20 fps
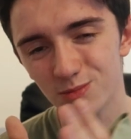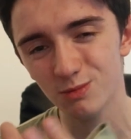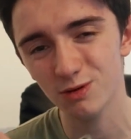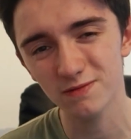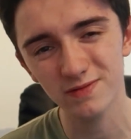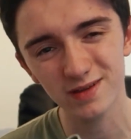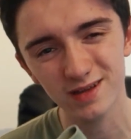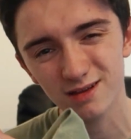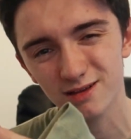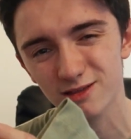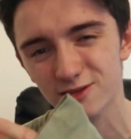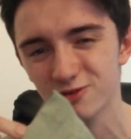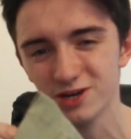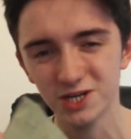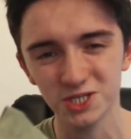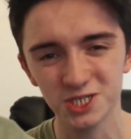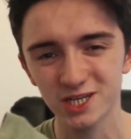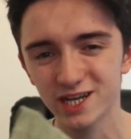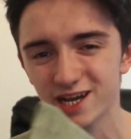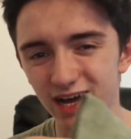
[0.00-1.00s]
it moving,
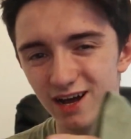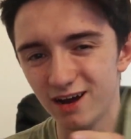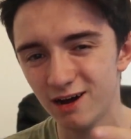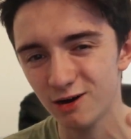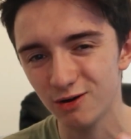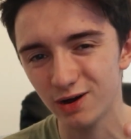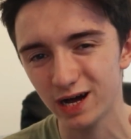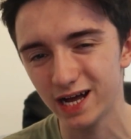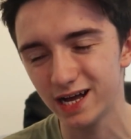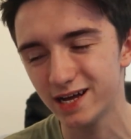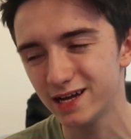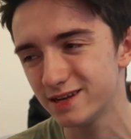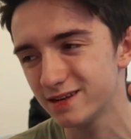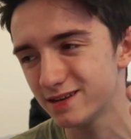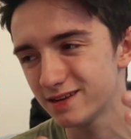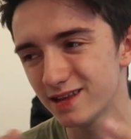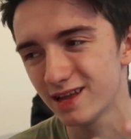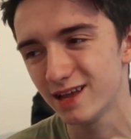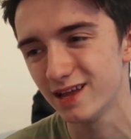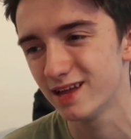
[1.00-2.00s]
stretching it out
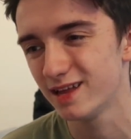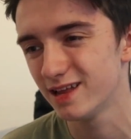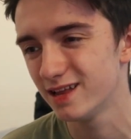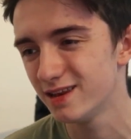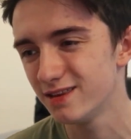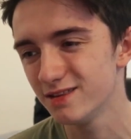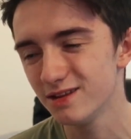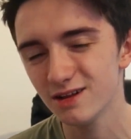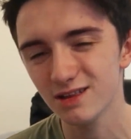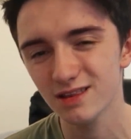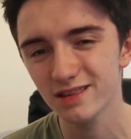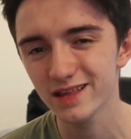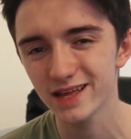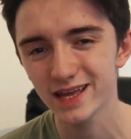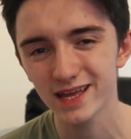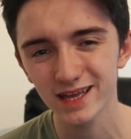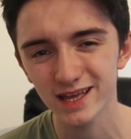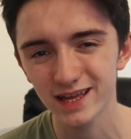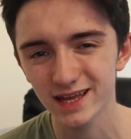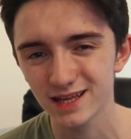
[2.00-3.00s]
and not
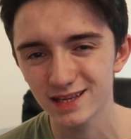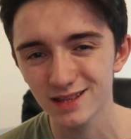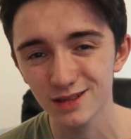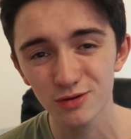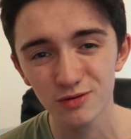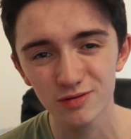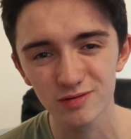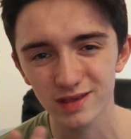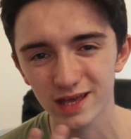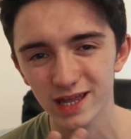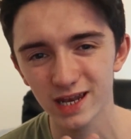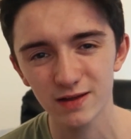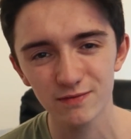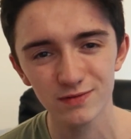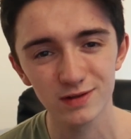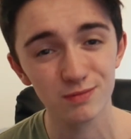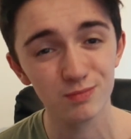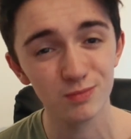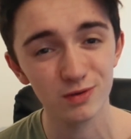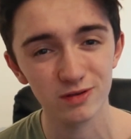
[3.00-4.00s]
letting it lose any of
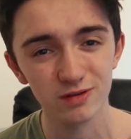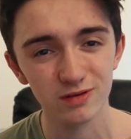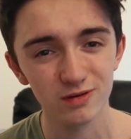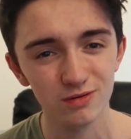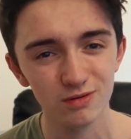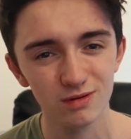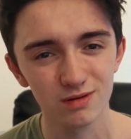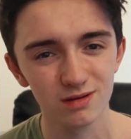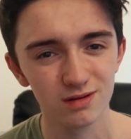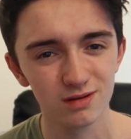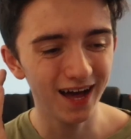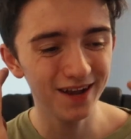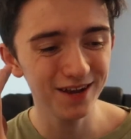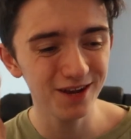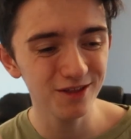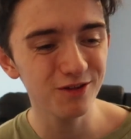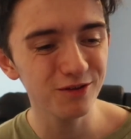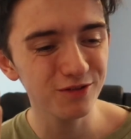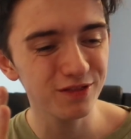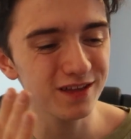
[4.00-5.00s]
its muscle.
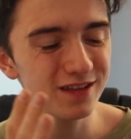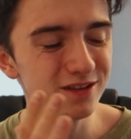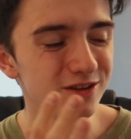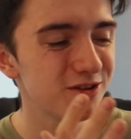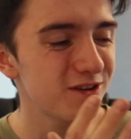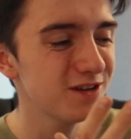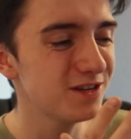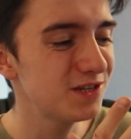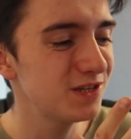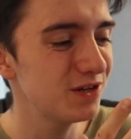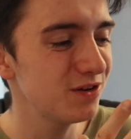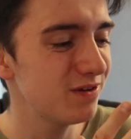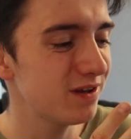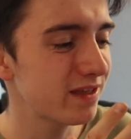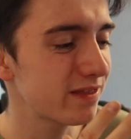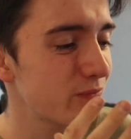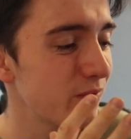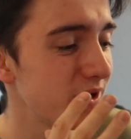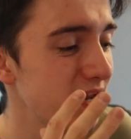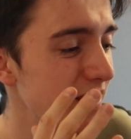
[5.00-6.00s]
Another thing you can do
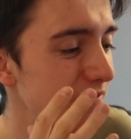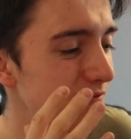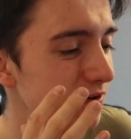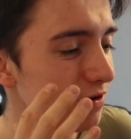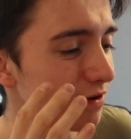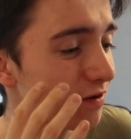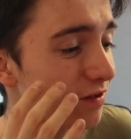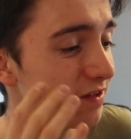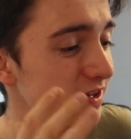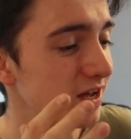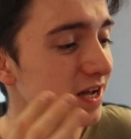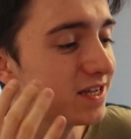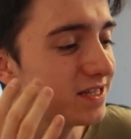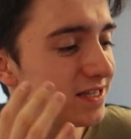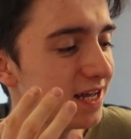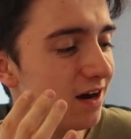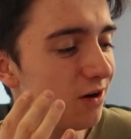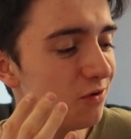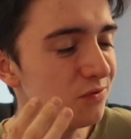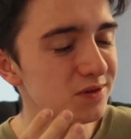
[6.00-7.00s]
is whenever you're sitting
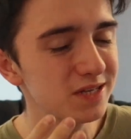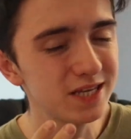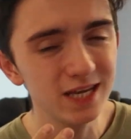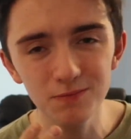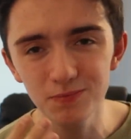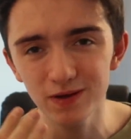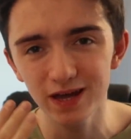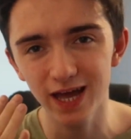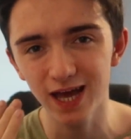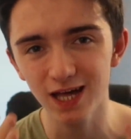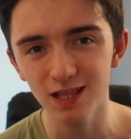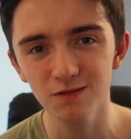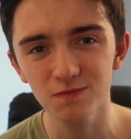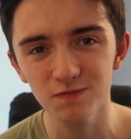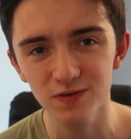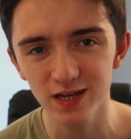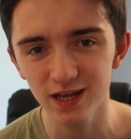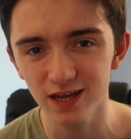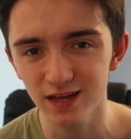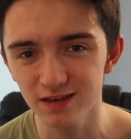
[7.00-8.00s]
down, keep it
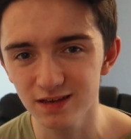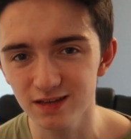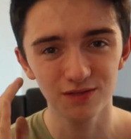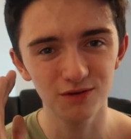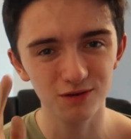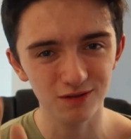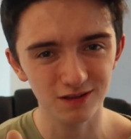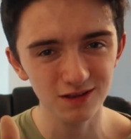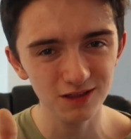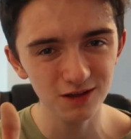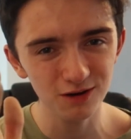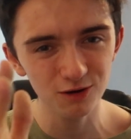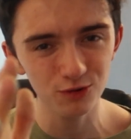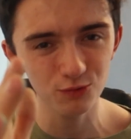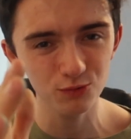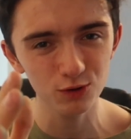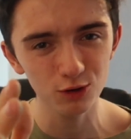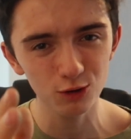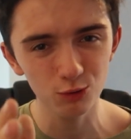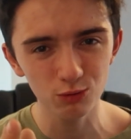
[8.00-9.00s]
elevated. There's a little
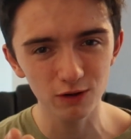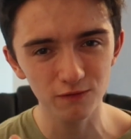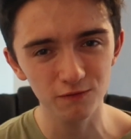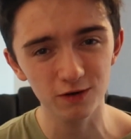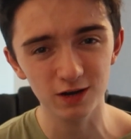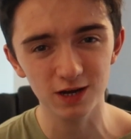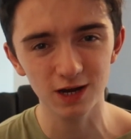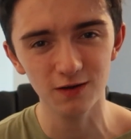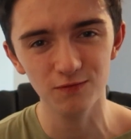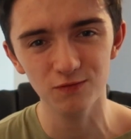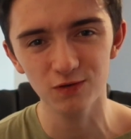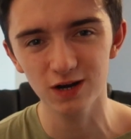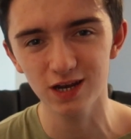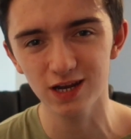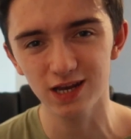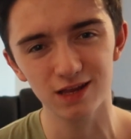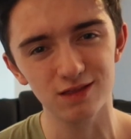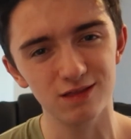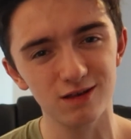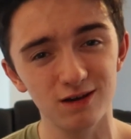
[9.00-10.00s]
rule with
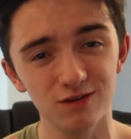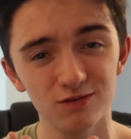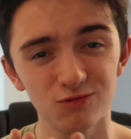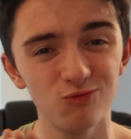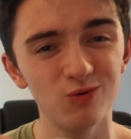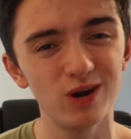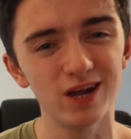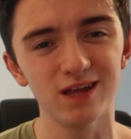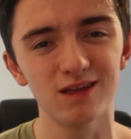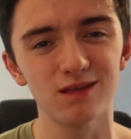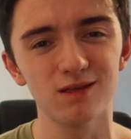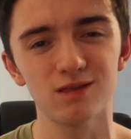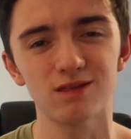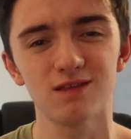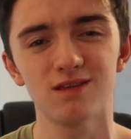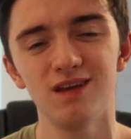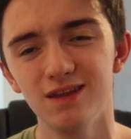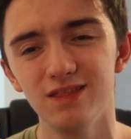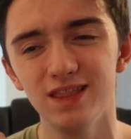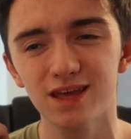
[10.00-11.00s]
recovery, it's called RICE,
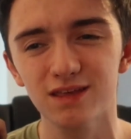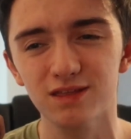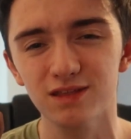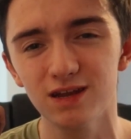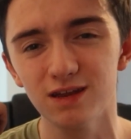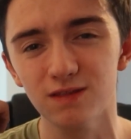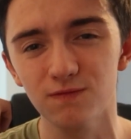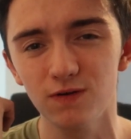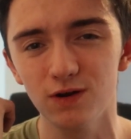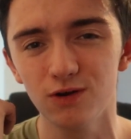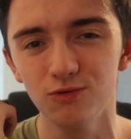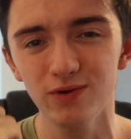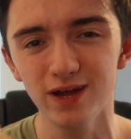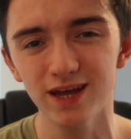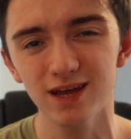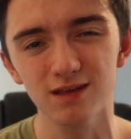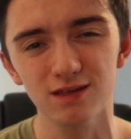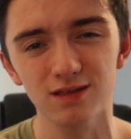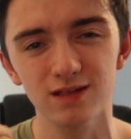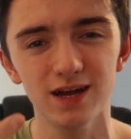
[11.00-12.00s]
and that stands for
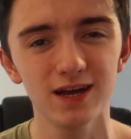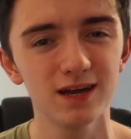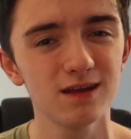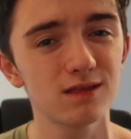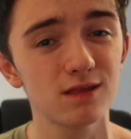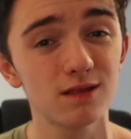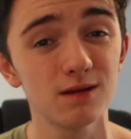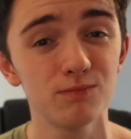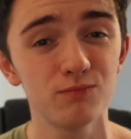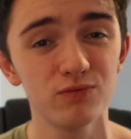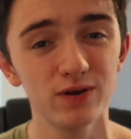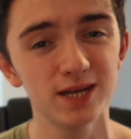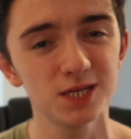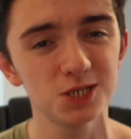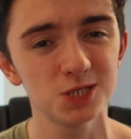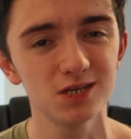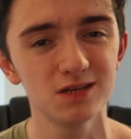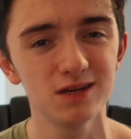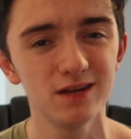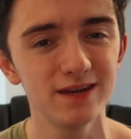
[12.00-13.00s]
rest, ice,
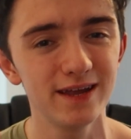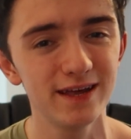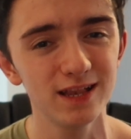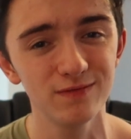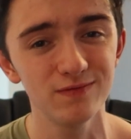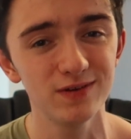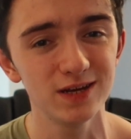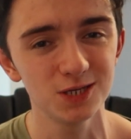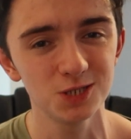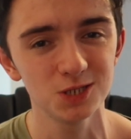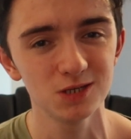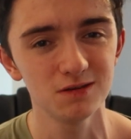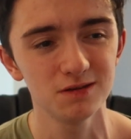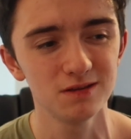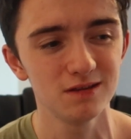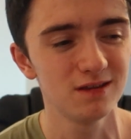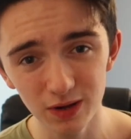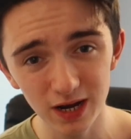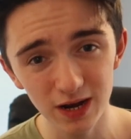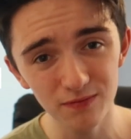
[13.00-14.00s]
compression, and elevation.
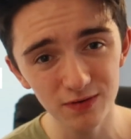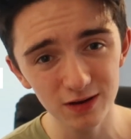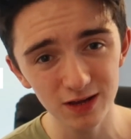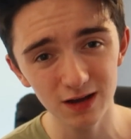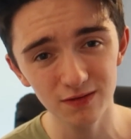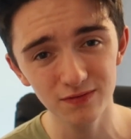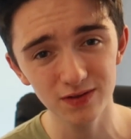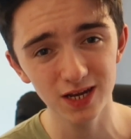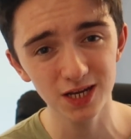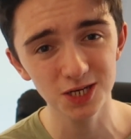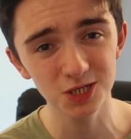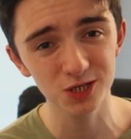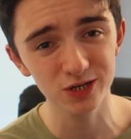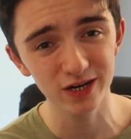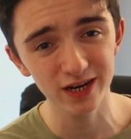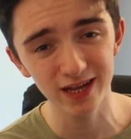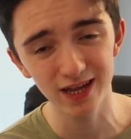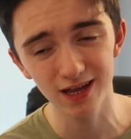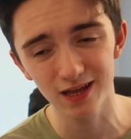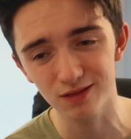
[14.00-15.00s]
Whenever you have an
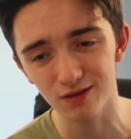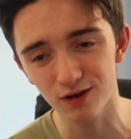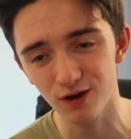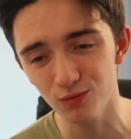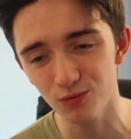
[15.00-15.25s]
injury, it's